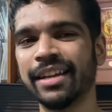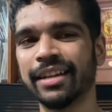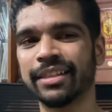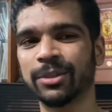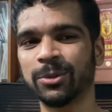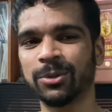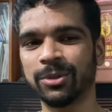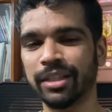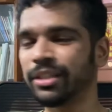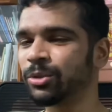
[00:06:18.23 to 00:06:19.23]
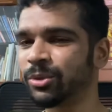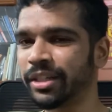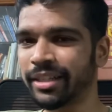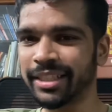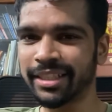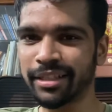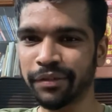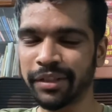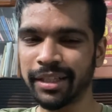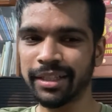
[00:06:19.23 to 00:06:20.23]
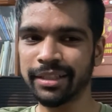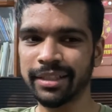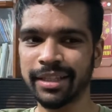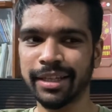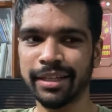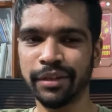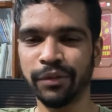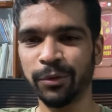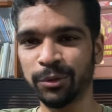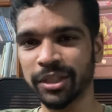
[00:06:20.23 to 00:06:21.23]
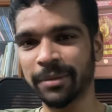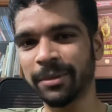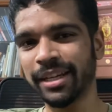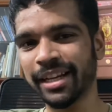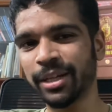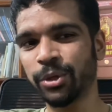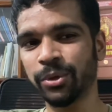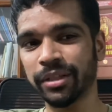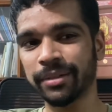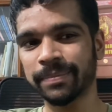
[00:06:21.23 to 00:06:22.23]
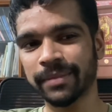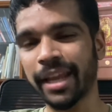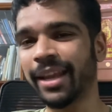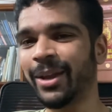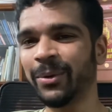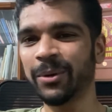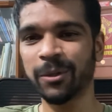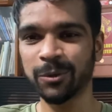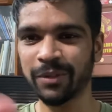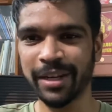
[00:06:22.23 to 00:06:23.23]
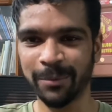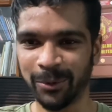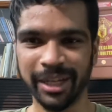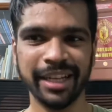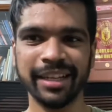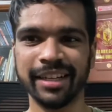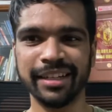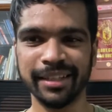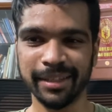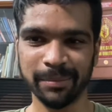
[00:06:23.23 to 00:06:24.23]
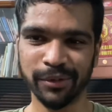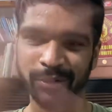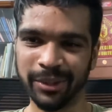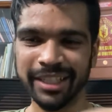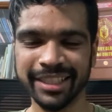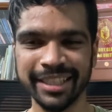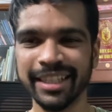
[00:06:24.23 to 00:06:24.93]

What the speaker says: so there is no interesting stuff in this. And if you skip directly to here, thank you, it was very boring until before this.